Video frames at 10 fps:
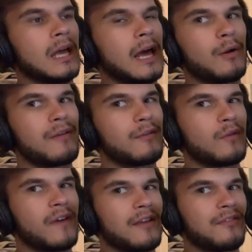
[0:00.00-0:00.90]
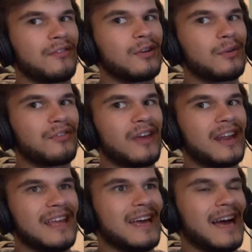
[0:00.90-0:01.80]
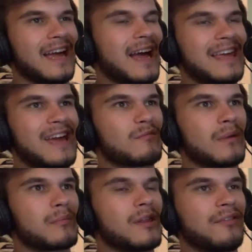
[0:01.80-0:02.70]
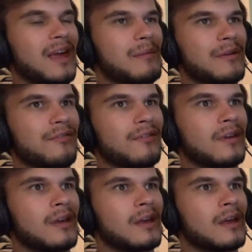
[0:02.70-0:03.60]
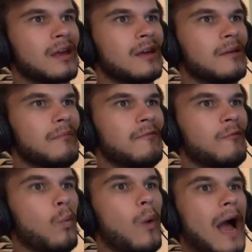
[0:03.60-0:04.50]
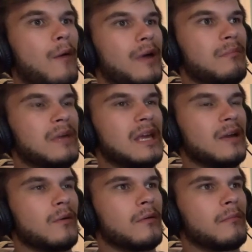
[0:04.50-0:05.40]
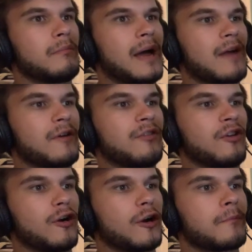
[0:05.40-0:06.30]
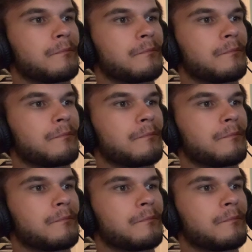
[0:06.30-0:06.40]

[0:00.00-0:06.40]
I don't even know if I still said it yet. I can't remember. This game is wowing me by every turn.